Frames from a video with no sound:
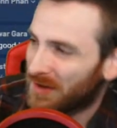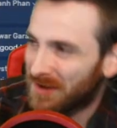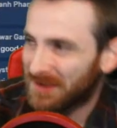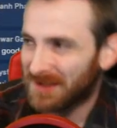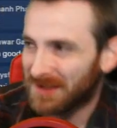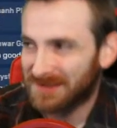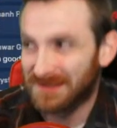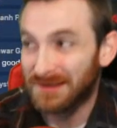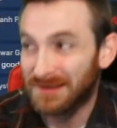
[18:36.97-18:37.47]

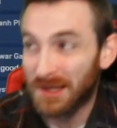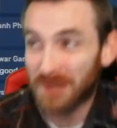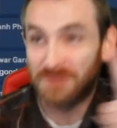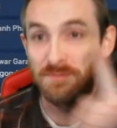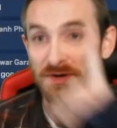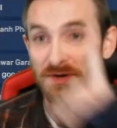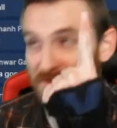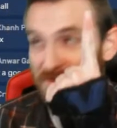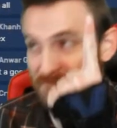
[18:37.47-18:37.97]
not the luck
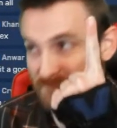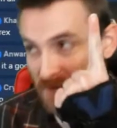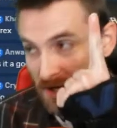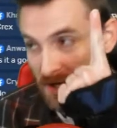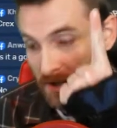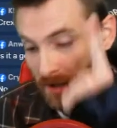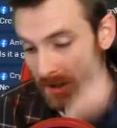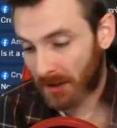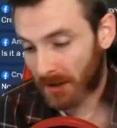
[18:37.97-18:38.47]
but the
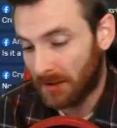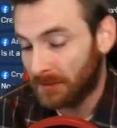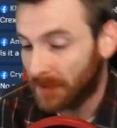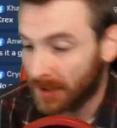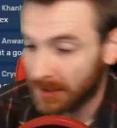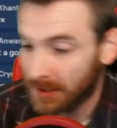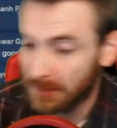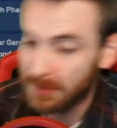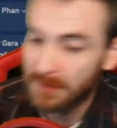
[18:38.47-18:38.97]
fun. All
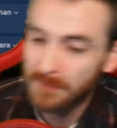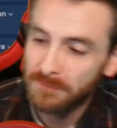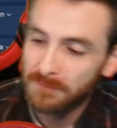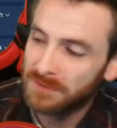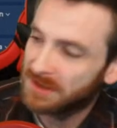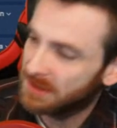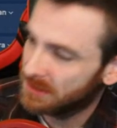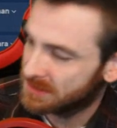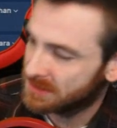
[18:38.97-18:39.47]
right,
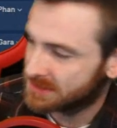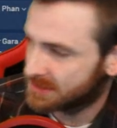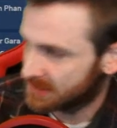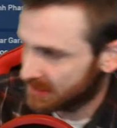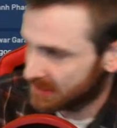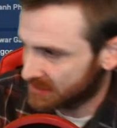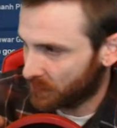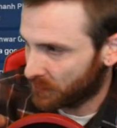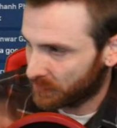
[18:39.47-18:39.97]
because
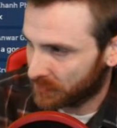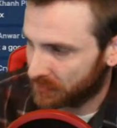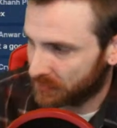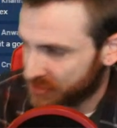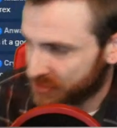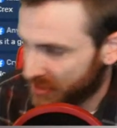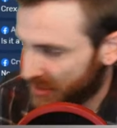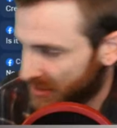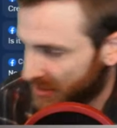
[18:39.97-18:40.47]
that's what we
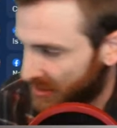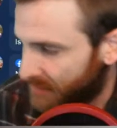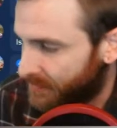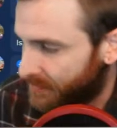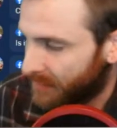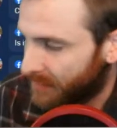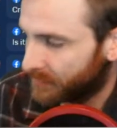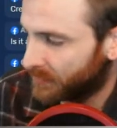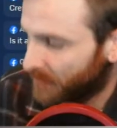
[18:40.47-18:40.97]
always try to keep
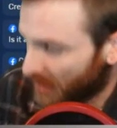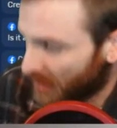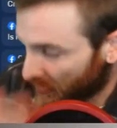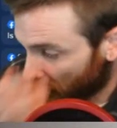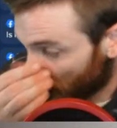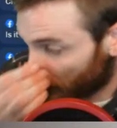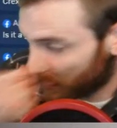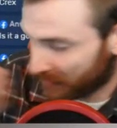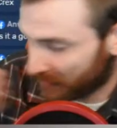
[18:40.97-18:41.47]
up. No matter
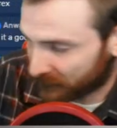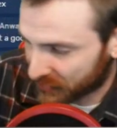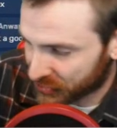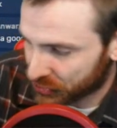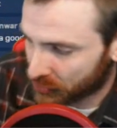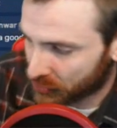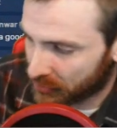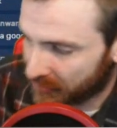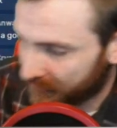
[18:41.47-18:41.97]
what, we have
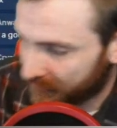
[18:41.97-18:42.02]
control of the